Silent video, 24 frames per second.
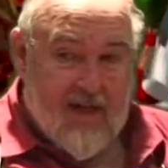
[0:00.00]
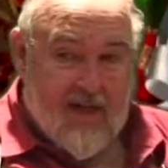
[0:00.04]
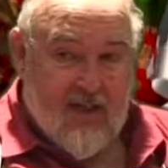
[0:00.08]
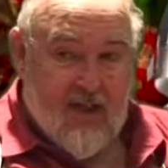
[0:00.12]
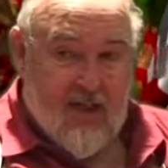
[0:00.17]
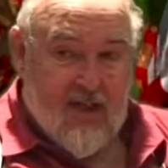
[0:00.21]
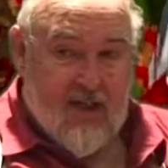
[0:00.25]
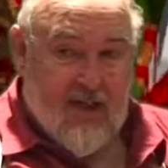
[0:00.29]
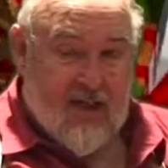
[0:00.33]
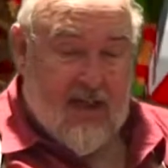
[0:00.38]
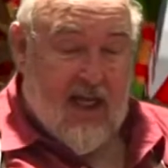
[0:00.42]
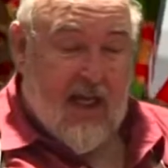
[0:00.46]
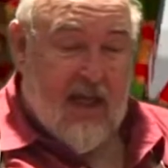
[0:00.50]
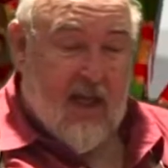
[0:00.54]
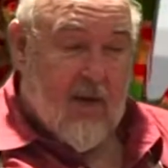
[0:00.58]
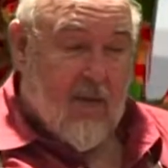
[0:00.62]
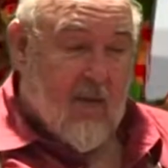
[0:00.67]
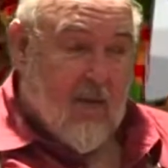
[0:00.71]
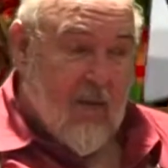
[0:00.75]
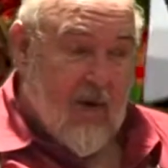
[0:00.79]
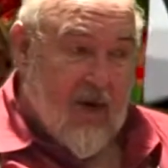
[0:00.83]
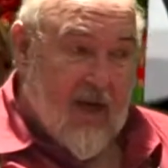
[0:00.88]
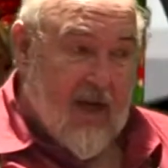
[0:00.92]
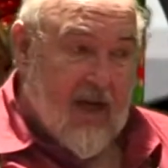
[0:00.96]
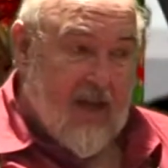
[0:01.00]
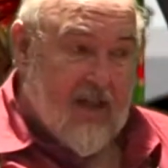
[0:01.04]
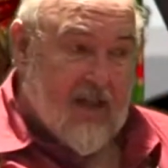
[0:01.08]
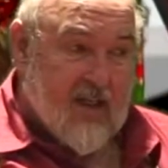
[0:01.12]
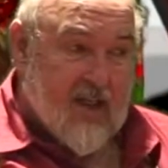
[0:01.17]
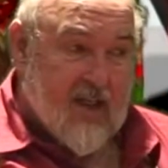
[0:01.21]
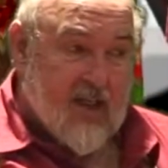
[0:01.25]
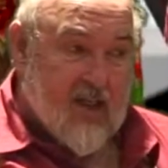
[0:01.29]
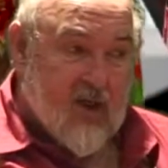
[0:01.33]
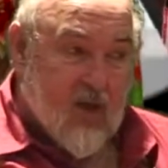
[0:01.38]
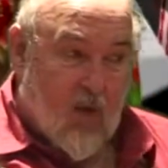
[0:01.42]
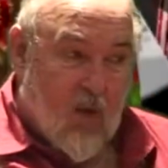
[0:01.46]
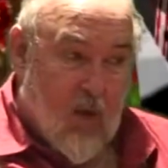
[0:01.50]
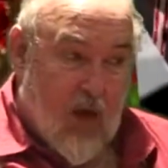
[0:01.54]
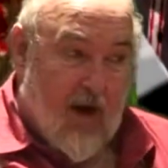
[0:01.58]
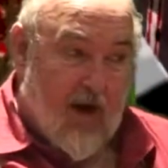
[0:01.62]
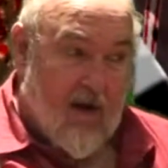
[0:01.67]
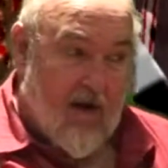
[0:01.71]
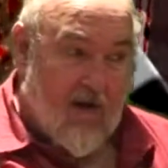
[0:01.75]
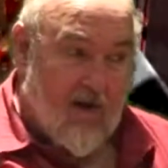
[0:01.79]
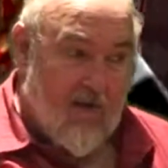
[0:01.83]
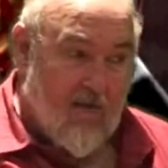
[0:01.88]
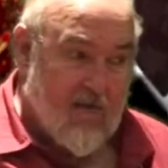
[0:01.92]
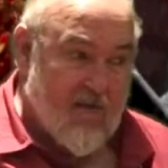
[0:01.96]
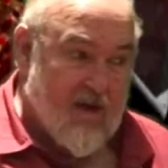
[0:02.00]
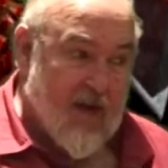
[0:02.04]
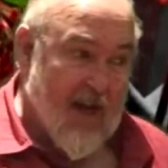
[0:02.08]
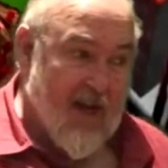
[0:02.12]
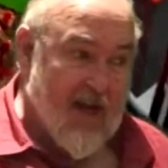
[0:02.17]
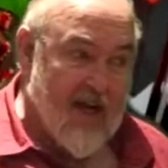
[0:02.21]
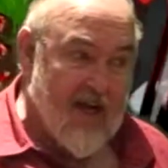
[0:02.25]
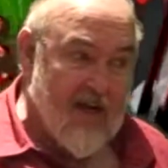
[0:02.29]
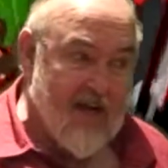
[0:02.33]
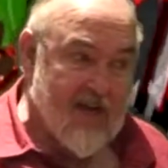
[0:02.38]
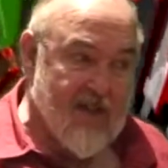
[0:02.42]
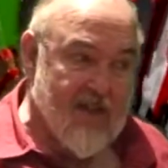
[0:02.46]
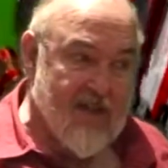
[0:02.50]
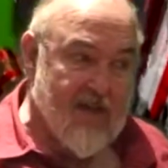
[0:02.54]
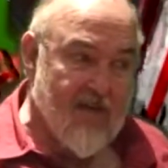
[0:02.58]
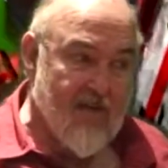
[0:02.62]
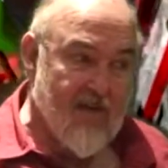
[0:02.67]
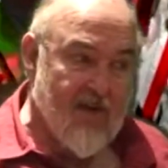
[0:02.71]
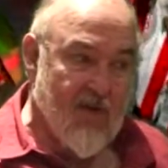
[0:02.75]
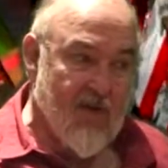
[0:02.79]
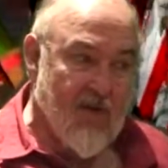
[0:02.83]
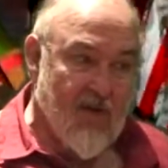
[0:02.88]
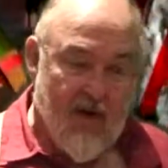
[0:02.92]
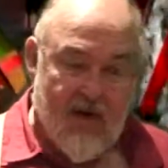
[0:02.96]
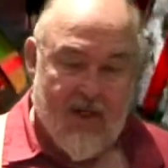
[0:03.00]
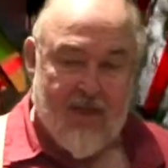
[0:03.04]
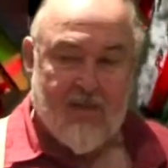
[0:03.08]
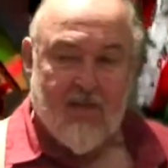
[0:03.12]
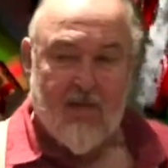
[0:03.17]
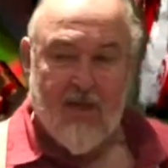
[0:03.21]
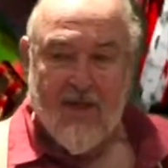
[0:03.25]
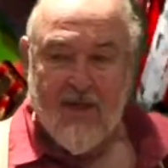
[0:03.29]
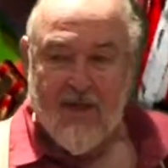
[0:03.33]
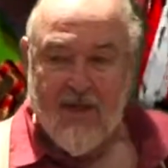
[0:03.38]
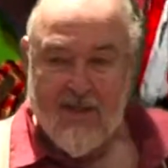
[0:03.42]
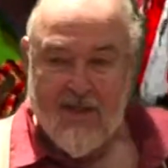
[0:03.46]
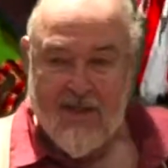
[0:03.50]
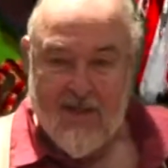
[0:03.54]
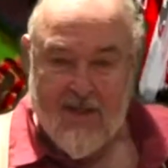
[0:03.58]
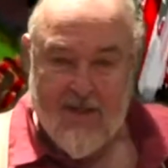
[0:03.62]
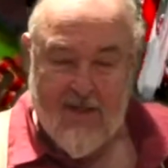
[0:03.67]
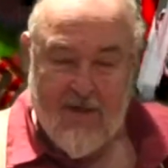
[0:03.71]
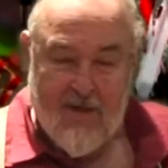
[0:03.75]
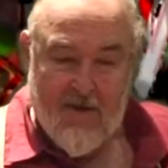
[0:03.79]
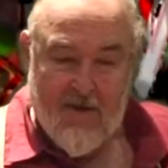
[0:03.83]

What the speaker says: to celebrate the 12 days of Christmas.